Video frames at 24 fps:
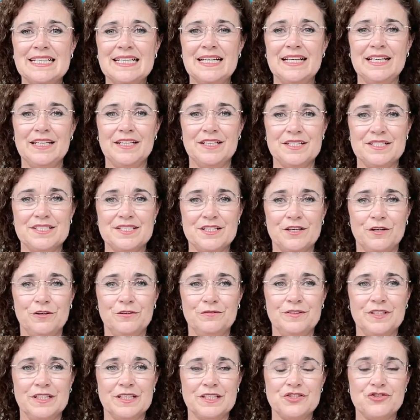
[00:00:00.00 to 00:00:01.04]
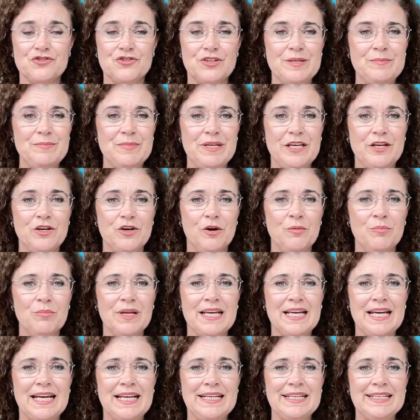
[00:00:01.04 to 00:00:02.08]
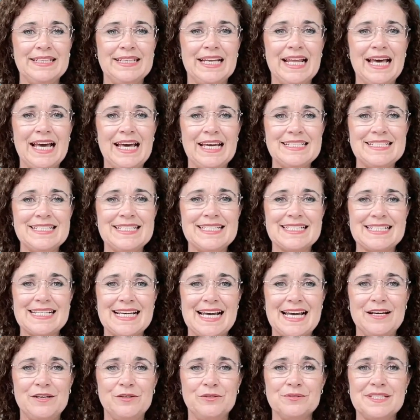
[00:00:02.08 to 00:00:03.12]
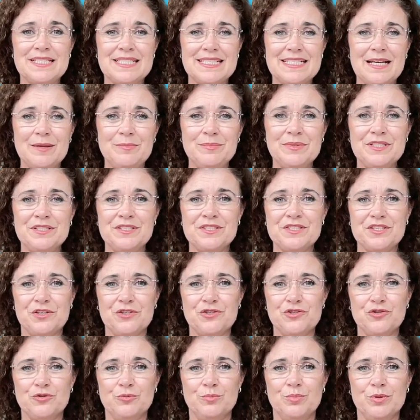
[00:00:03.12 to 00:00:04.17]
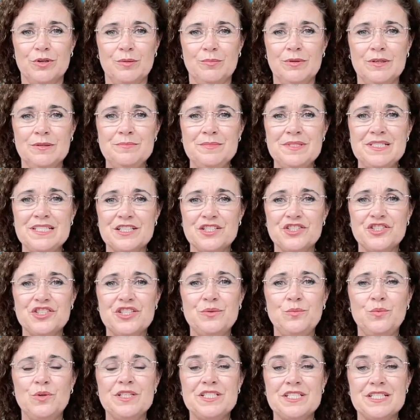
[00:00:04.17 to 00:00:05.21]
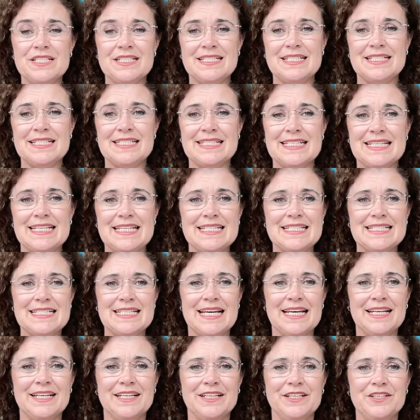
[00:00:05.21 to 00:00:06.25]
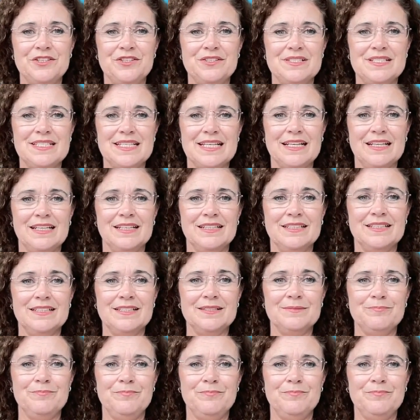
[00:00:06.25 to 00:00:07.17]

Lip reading: It has solved extremely complicated, large-scale, stubborn social problems, and she wishes to see it done in New Zealand.